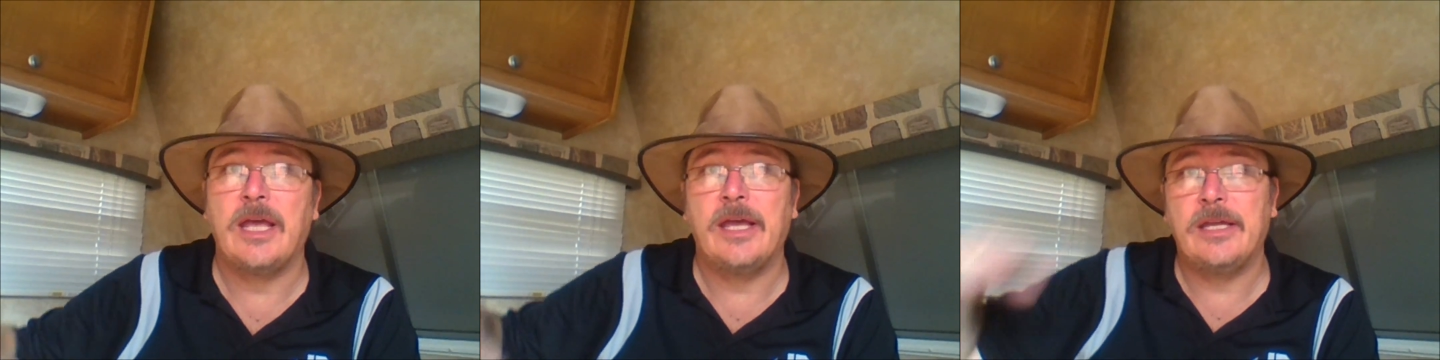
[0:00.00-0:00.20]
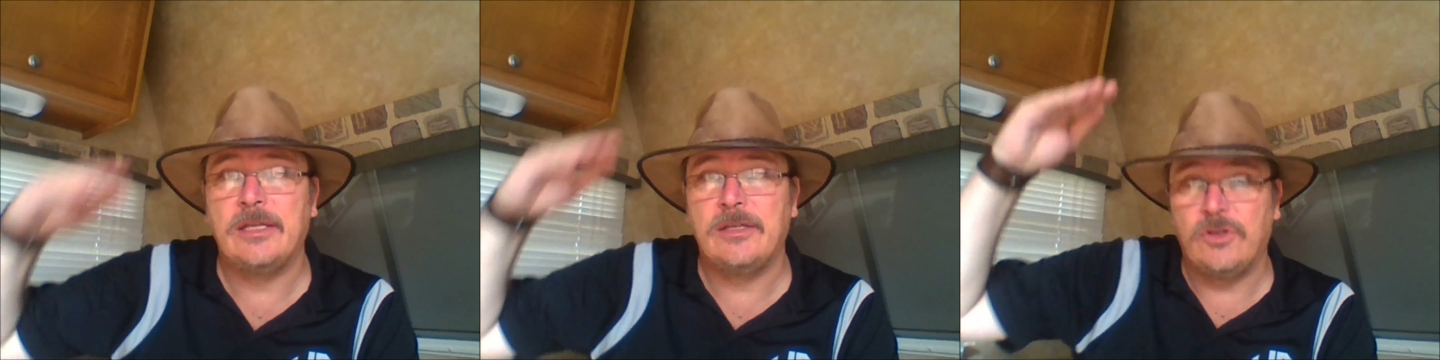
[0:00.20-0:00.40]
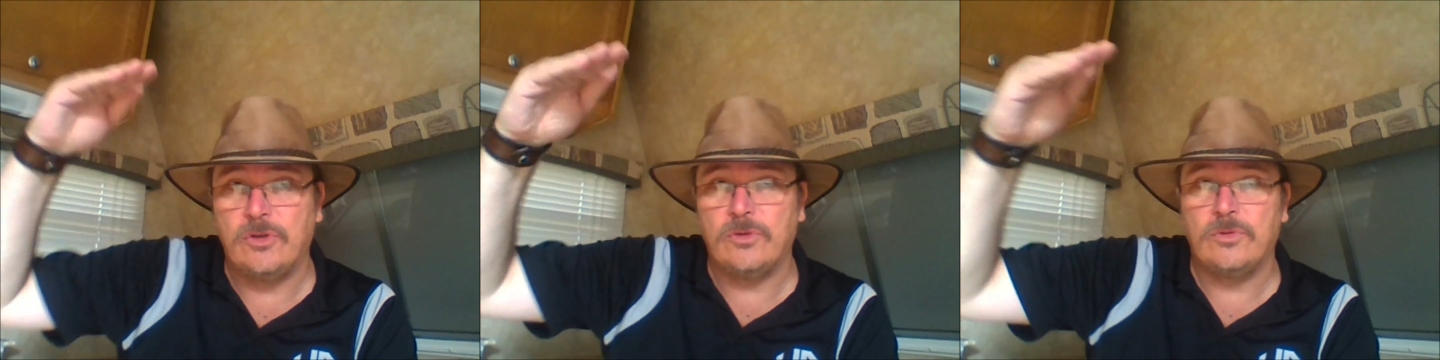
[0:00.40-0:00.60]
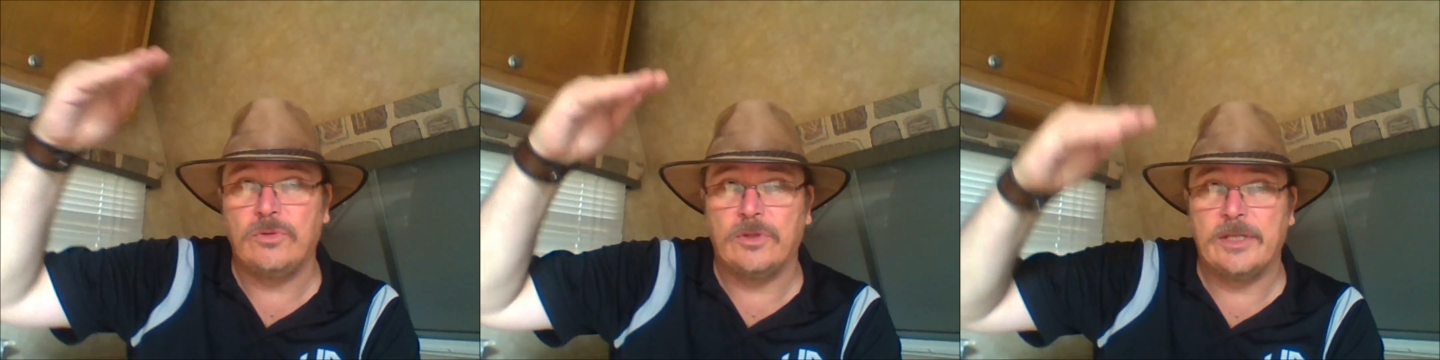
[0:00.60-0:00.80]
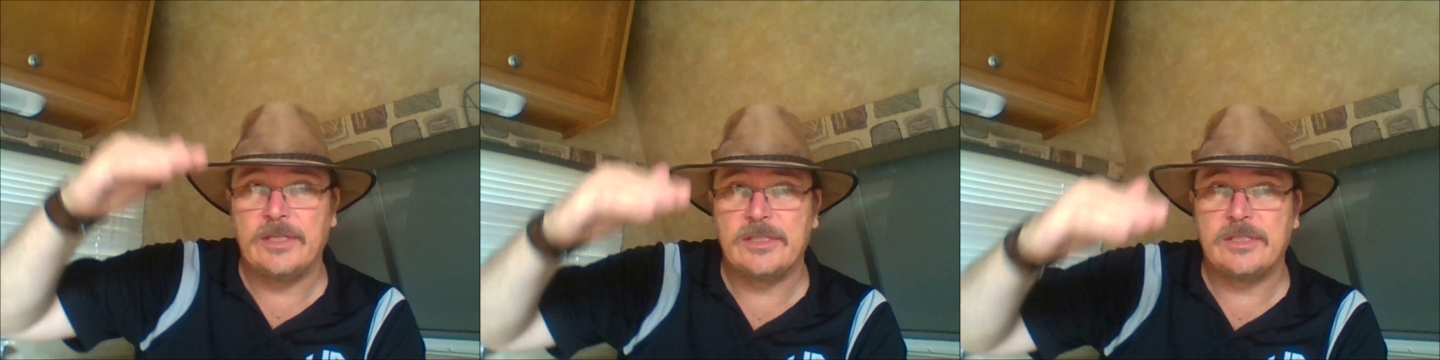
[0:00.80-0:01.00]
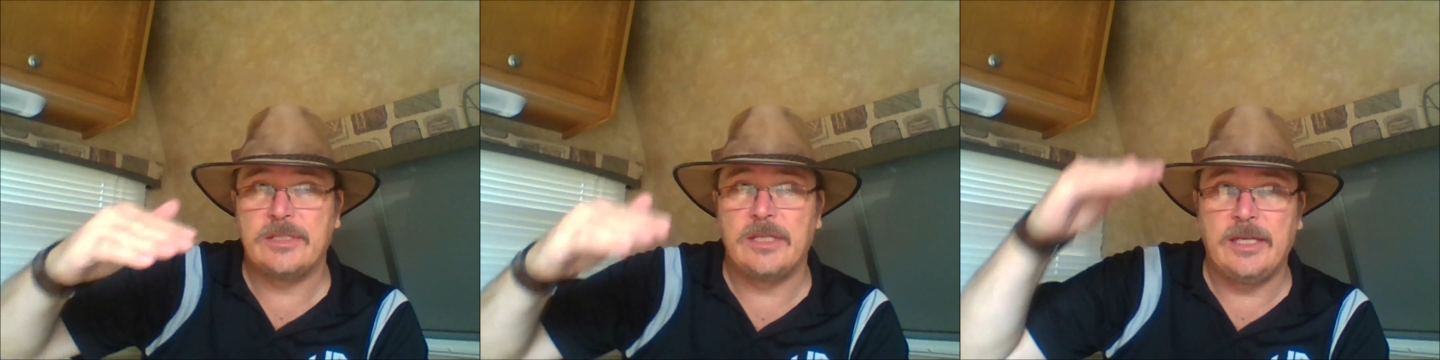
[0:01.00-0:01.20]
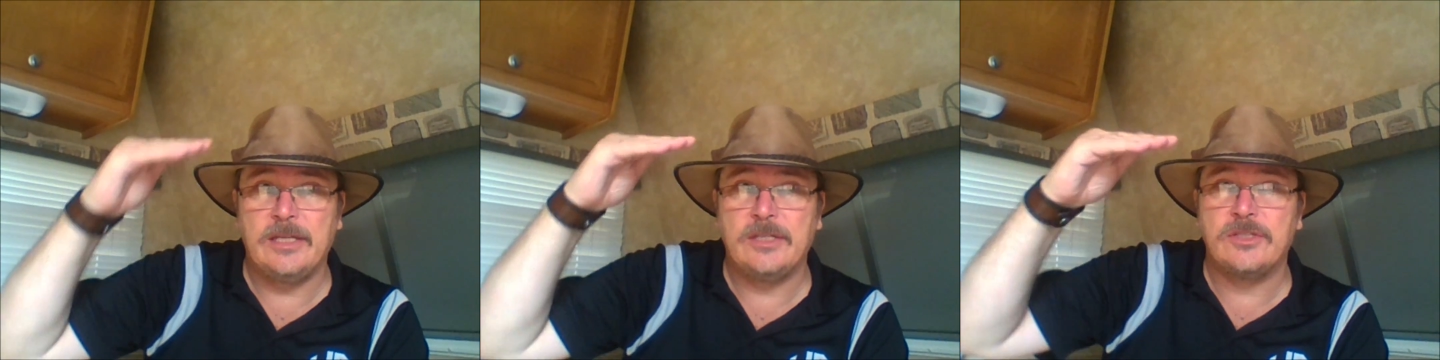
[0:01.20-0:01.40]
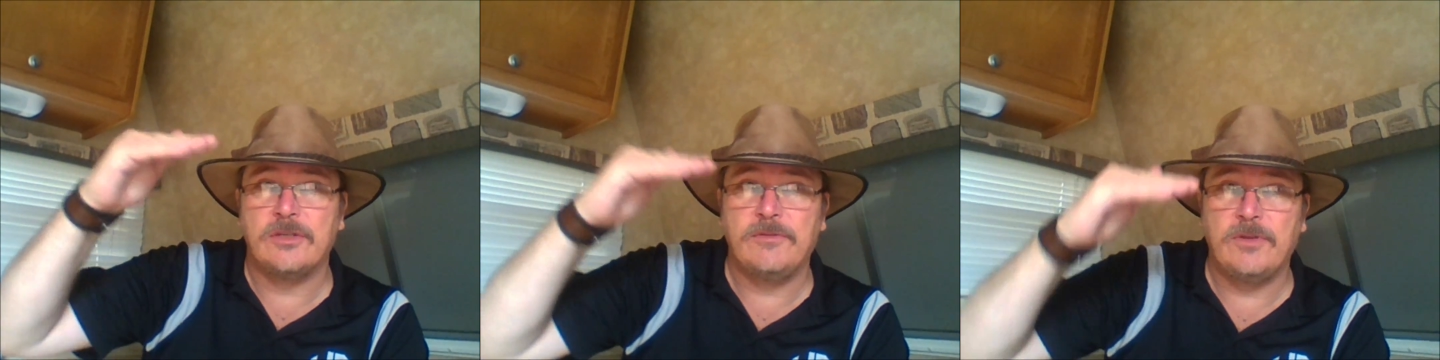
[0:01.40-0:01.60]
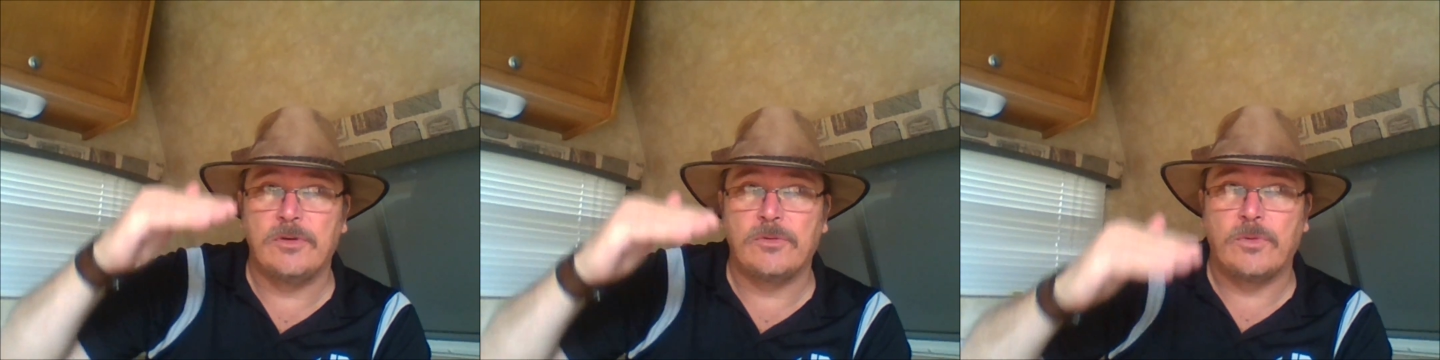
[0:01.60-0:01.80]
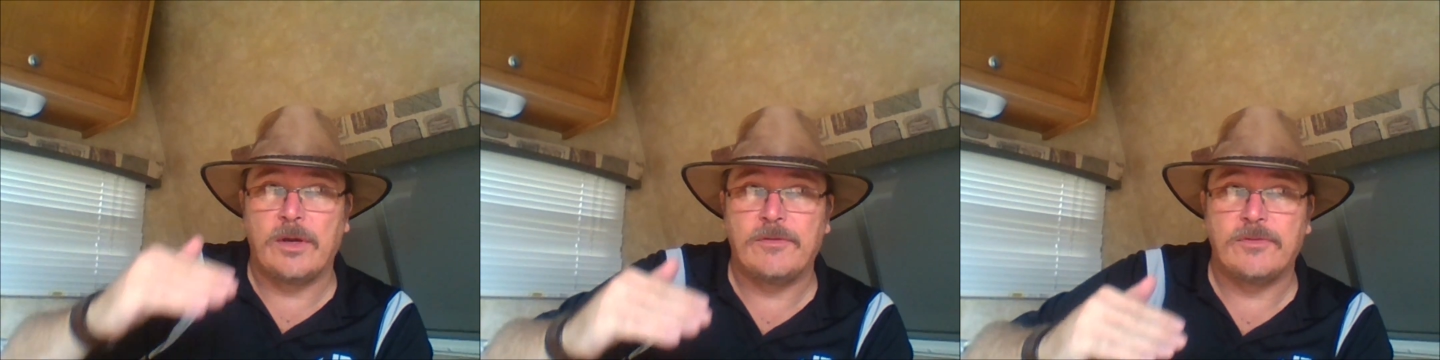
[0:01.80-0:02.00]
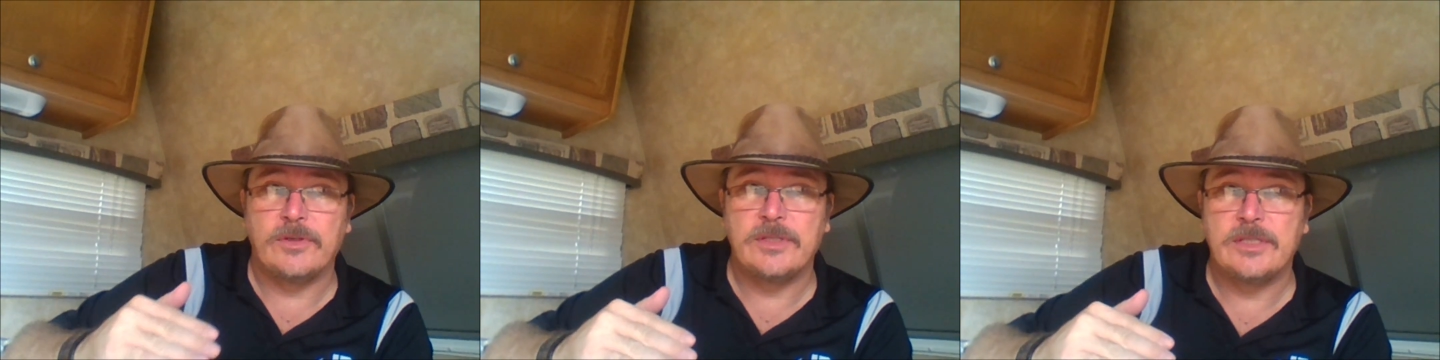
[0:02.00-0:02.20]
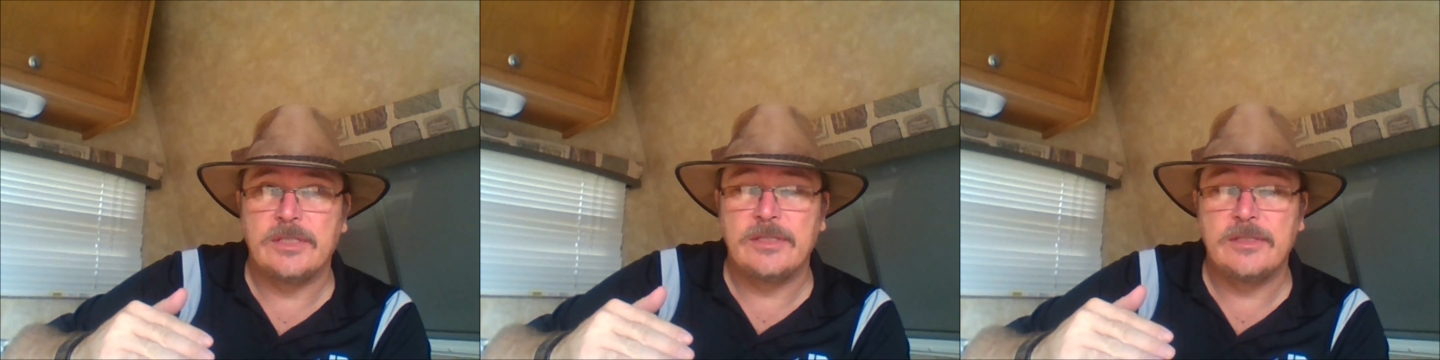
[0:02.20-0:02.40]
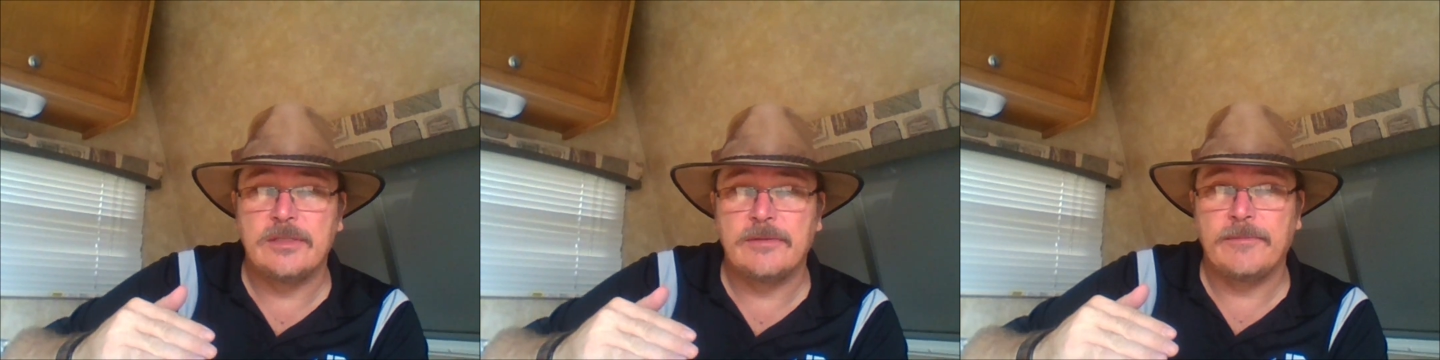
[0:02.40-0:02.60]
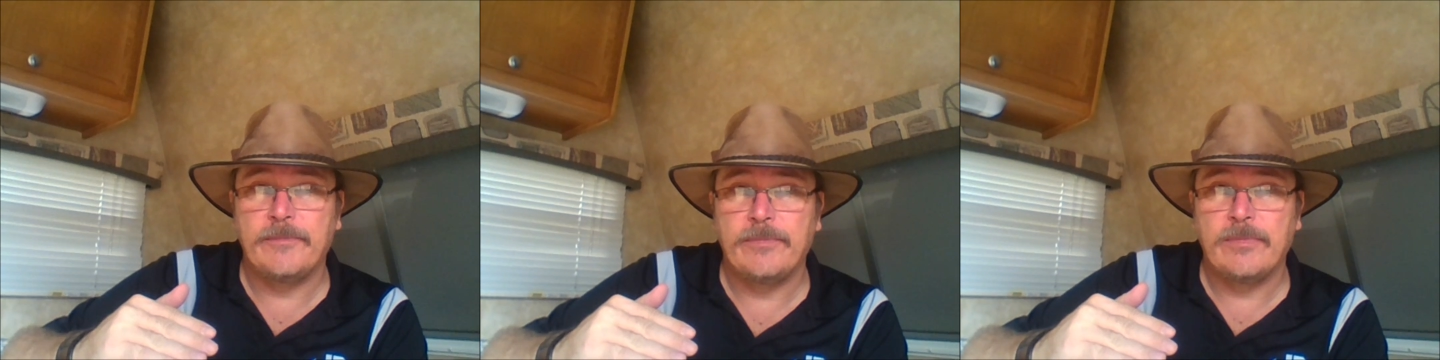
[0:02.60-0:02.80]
and you list each of your references.